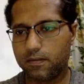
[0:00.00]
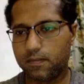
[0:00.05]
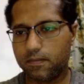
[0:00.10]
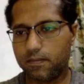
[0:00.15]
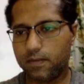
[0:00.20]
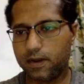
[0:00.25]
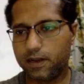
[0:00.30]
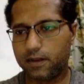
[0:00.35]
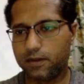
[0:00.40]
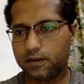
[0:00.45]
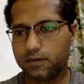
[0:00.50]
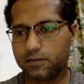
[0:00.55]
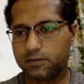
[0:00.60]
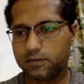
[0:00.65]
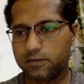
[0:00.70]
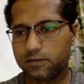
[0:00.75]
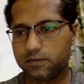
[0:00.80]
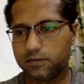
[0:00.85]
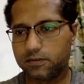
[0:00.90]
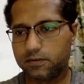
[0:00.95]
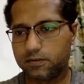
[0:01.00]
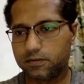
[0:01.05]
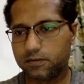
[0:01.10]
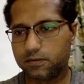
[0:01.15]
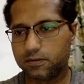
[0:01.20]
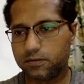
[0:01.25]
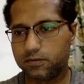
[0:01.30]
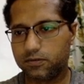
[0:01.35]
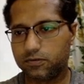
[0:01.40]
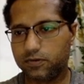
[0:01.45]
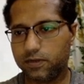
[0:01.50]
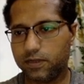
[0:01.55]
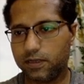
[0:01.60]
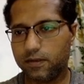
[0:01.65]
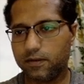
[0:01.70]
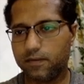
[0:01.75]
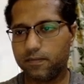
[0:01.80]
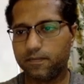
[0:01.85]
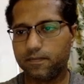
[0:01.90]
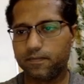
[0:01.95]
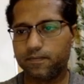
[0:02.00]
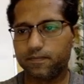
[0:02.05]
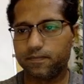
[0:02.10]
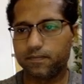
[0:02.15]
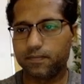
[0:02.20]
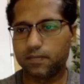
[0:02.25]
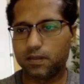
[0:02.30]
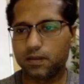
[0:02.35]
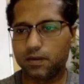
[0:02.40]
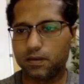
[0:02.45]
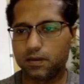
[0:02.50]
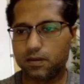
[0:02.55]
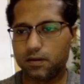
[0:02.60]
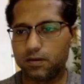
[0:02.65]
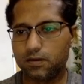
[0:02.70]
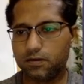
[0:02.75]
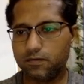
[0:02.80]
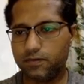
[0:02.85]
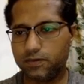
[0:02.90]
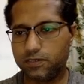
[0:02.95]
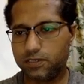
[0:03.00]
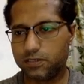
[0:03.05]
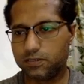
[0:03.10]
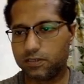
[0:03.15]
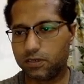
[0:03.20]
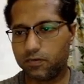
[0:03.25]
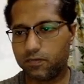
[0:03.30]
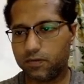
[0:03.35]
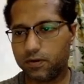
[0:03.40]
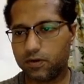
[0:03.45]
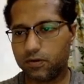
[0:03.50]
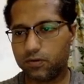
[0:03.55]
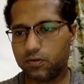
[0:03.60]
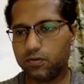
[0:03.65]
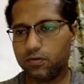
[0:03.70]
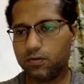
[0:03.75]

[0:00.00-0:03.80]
-3, which is equal to